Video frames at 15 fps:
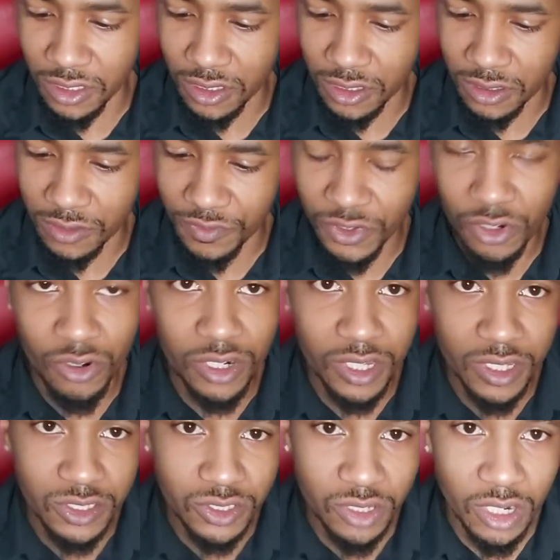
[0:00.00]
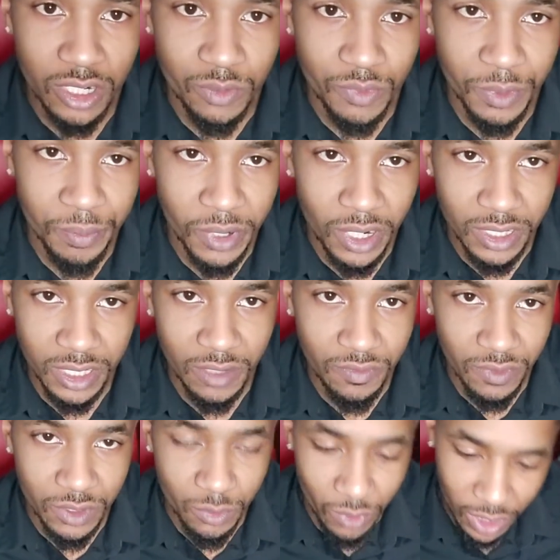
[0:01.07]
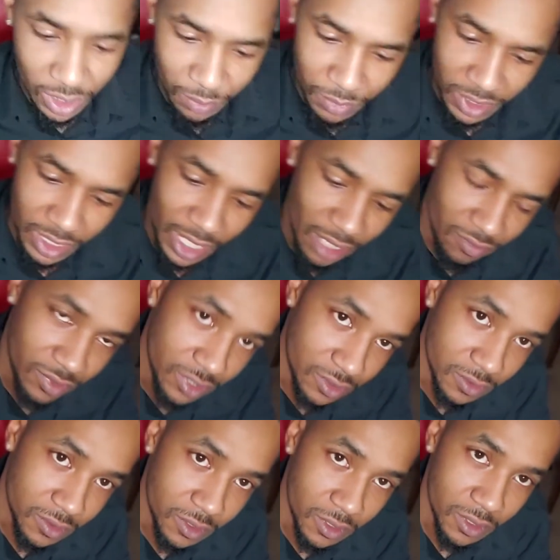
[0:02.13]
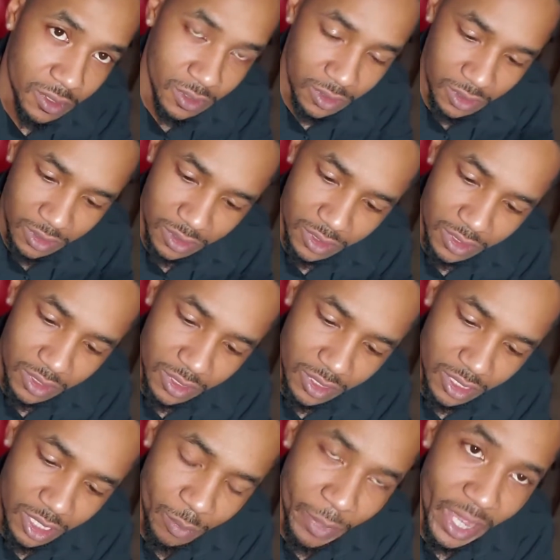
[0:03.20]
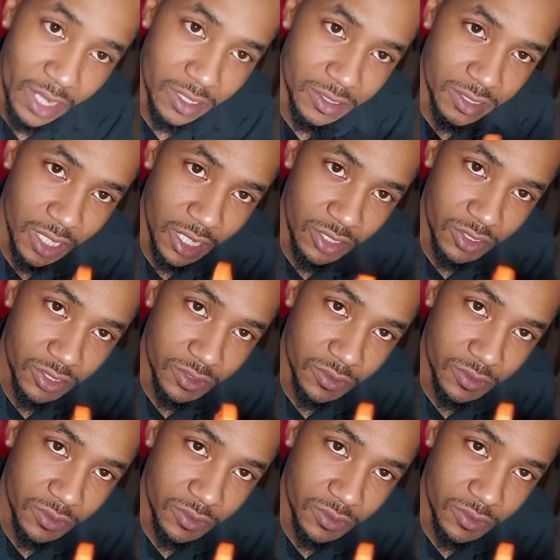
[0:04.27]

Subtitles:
If you're going to get started in repair, I definitely recommend having a magnetizer.